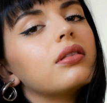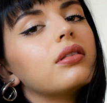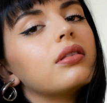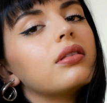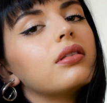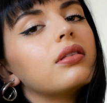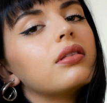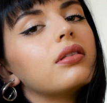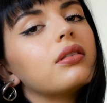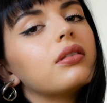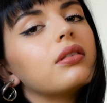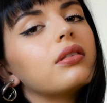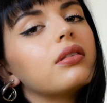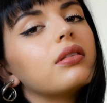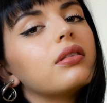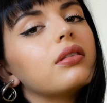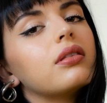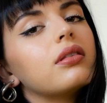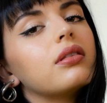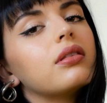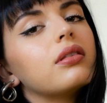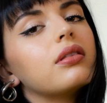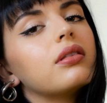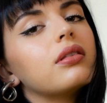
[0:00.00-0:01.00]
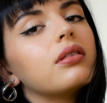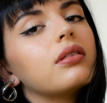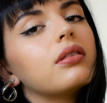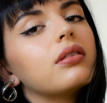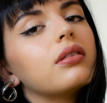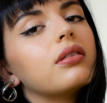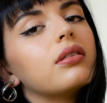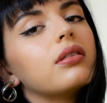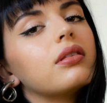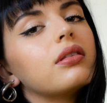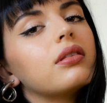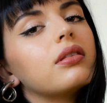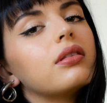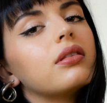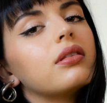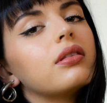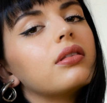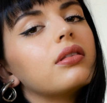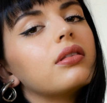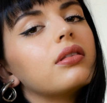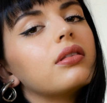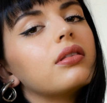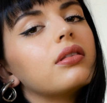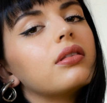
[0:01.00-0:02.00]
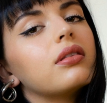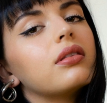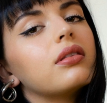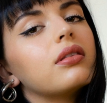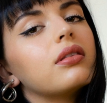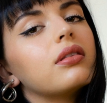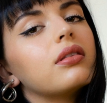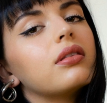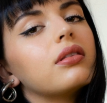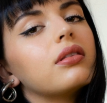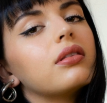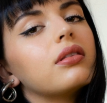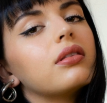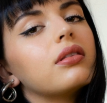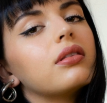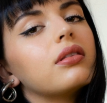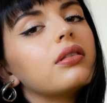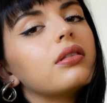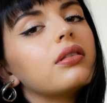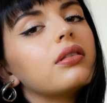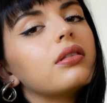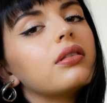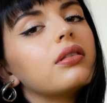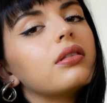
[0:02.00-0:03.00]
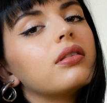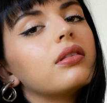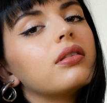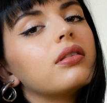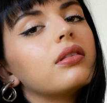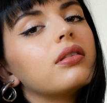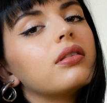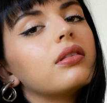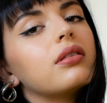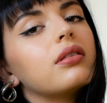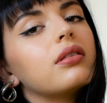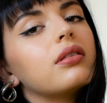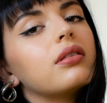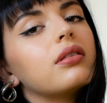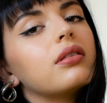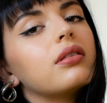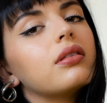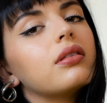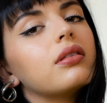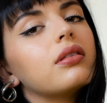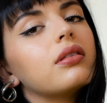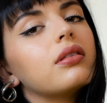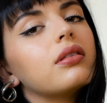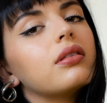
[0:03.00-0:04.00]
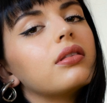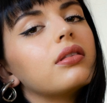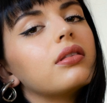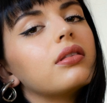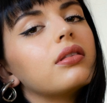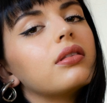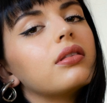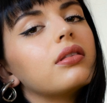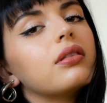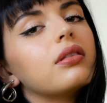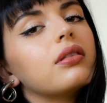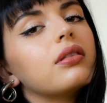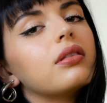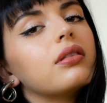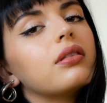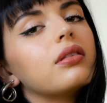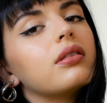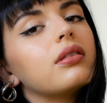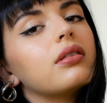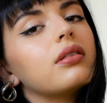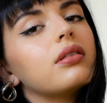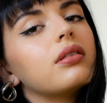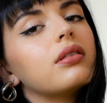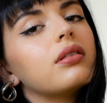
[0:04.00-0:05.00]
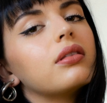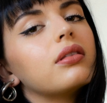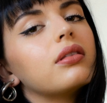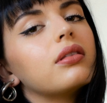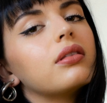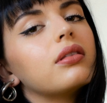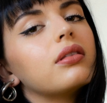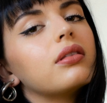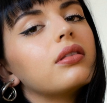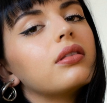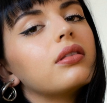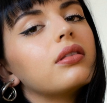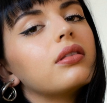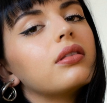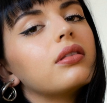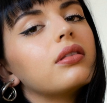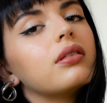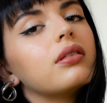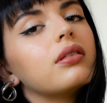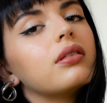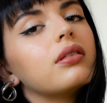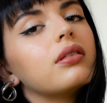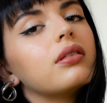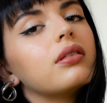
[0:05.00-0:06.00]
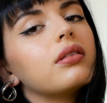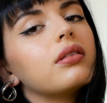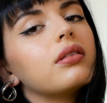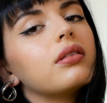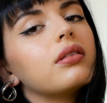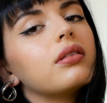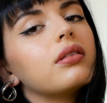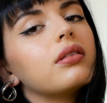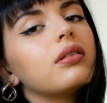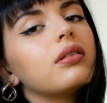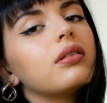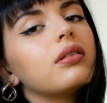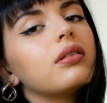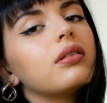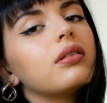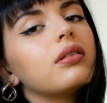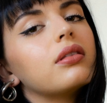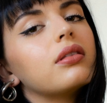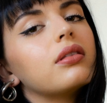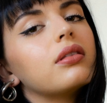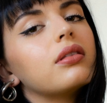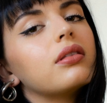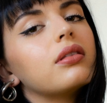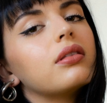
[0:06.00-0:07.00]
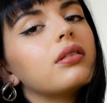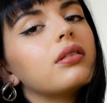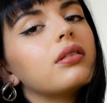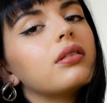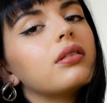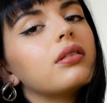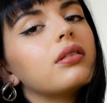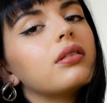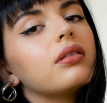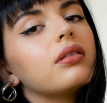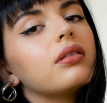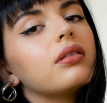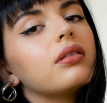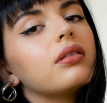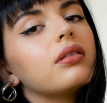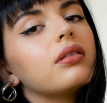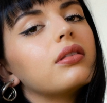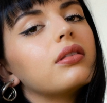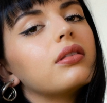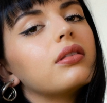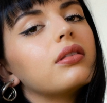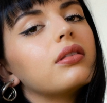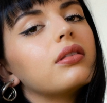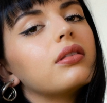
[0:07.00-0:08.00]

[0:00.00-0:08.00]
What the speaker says: The face doesn't move, so there is nothing to read.